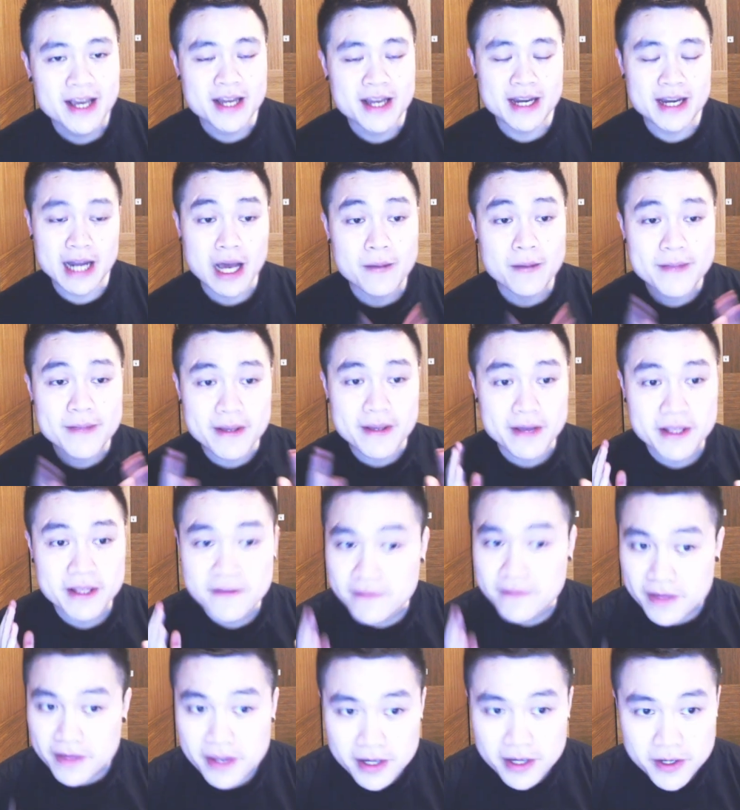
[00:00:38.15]
Now, without any
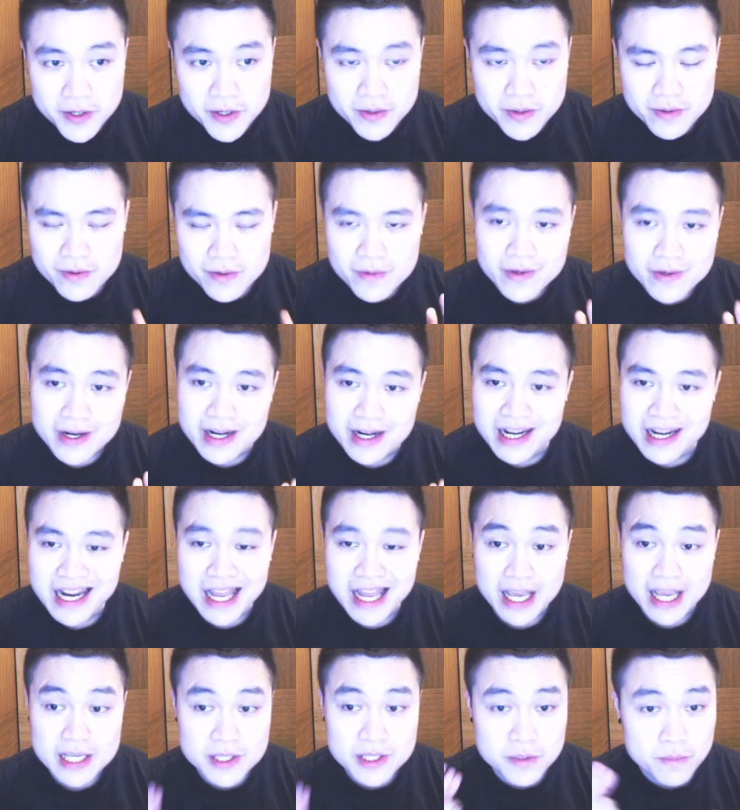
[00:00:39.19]
further ado,
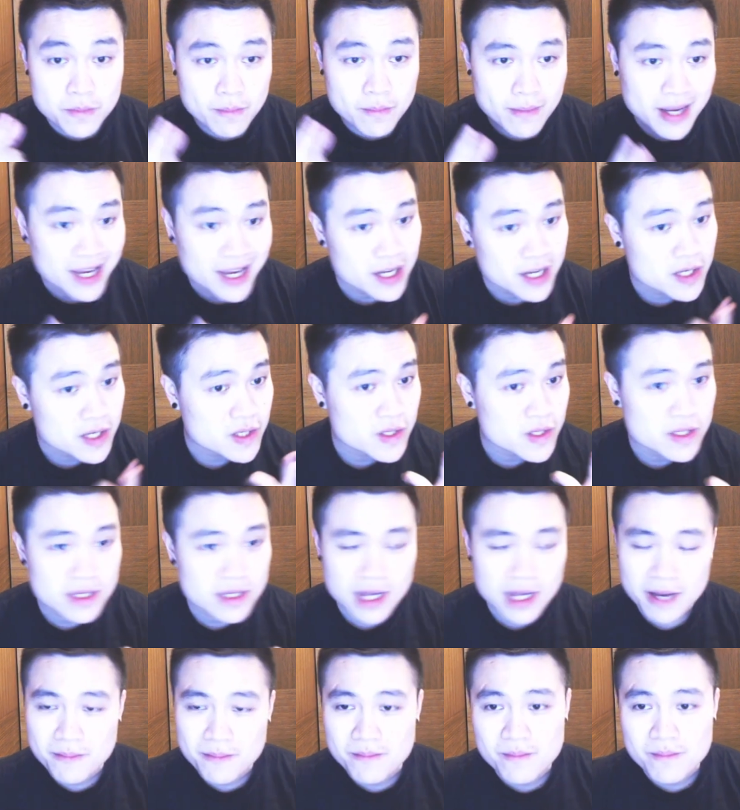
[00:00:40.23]
let's make
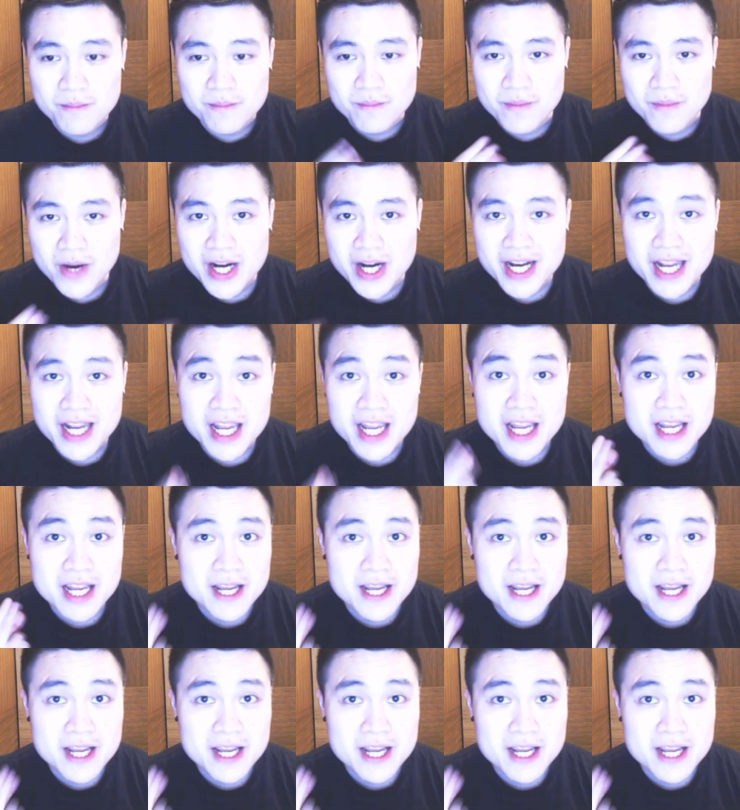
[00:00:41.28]
some money.